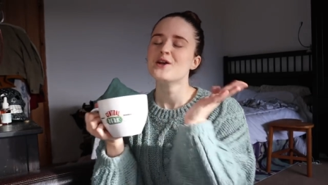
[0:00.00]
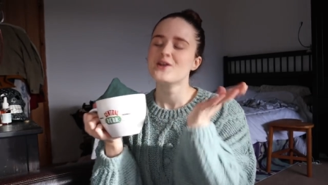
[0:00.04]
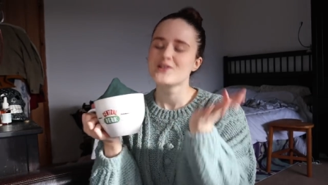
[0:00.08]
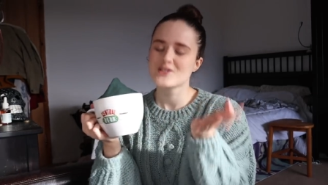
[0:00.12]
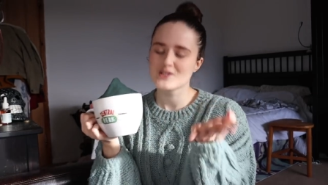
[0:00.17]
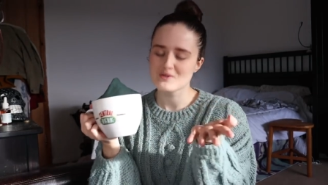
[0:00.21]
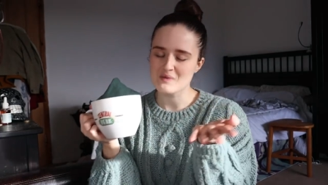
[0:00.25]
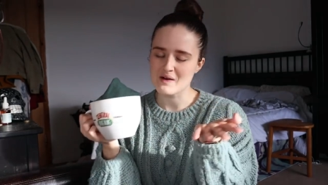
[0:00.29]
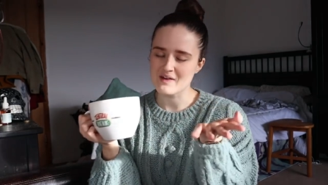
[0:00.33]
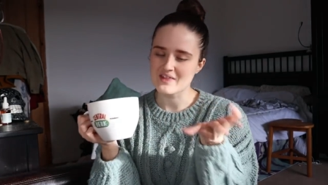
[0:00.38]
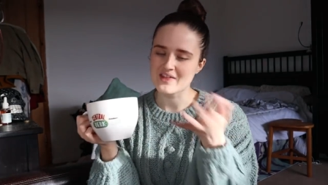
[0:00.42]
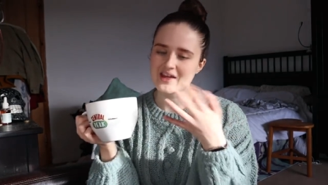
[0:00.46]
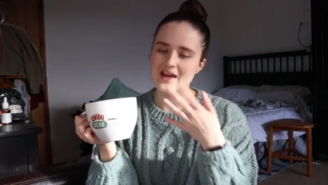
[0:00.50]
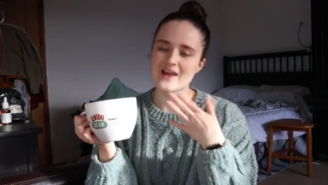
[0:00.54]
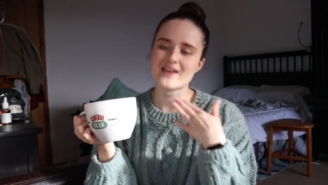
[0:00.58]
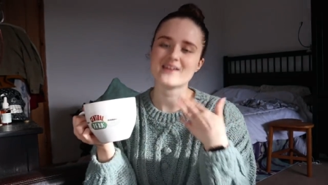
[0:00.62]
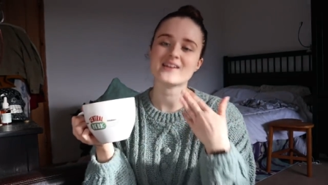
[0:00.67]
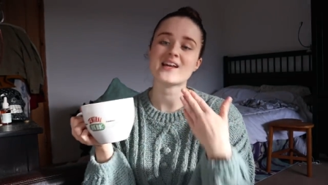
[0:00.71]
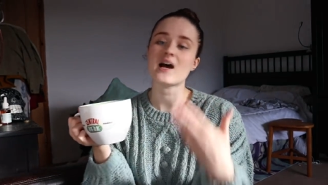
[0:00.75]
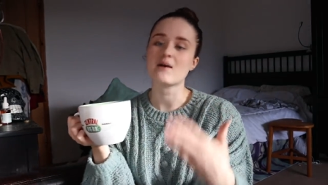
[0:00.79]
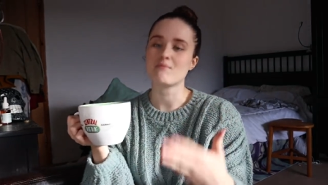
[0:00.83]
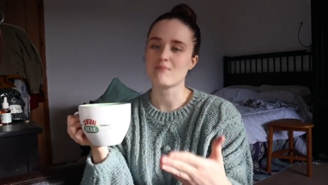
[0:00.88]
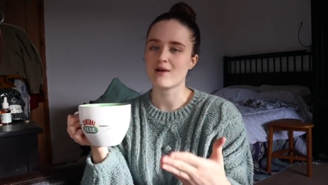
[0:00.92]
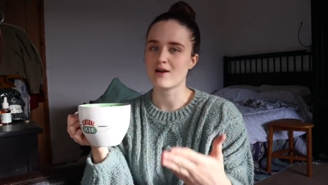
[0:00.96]
so by the
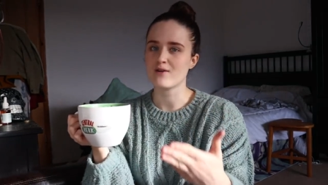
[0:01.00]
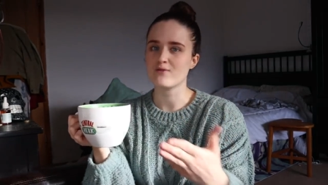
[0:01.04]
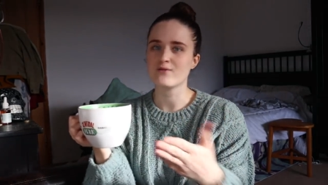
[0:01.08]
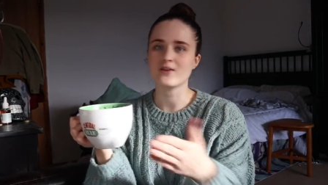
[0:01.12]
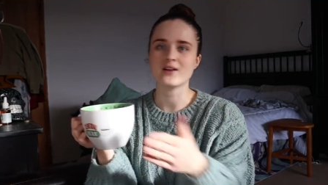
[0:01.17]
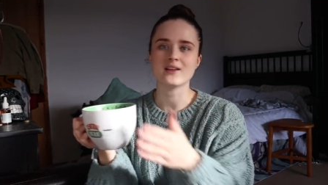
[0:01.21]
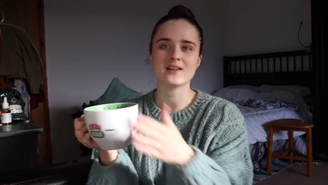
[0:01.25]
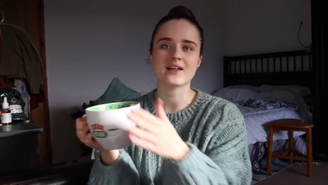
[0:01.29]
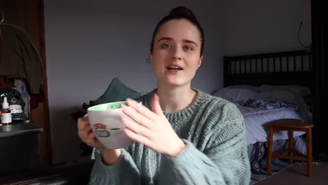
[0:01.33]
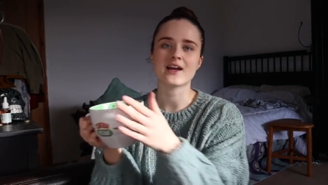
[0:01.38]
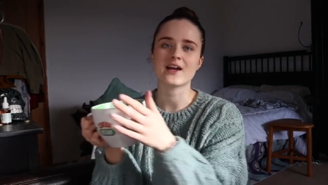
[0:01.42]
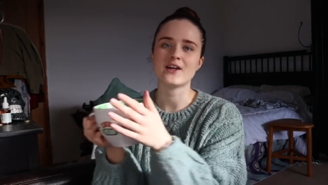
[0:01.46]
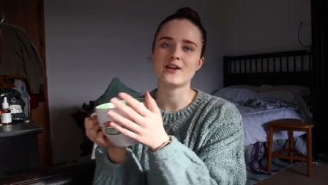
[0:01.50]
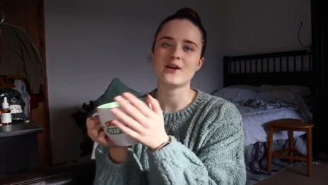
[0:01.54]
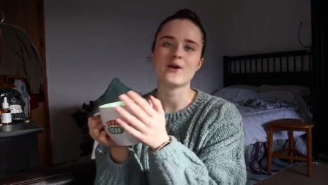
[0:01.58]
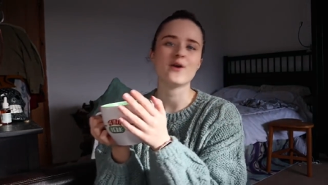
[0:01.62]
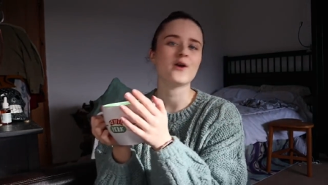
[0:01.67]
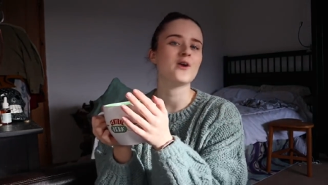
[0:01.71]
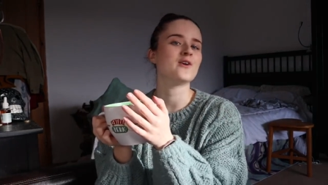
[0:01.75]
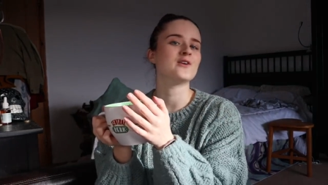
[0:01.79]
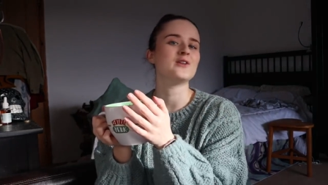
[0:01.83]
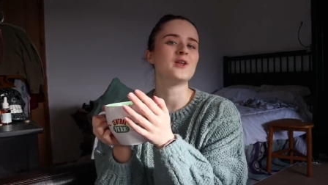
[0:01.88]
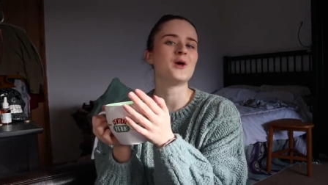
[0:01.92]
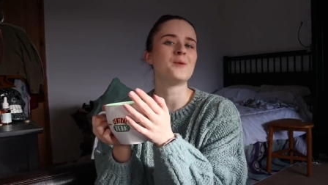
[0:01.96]
end I might feel like I know
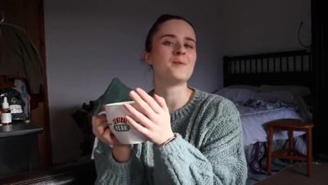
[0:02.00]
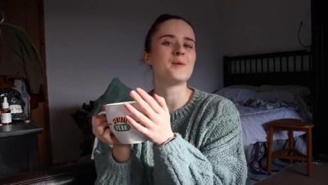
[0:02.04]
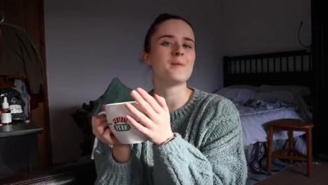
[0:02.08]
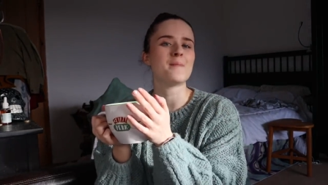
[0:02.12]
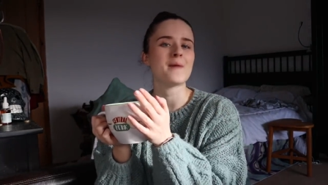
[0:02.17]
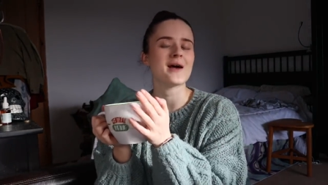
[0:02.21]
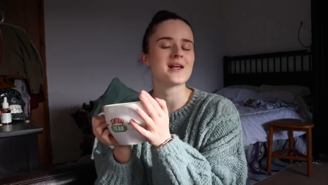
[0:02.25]
her a little bit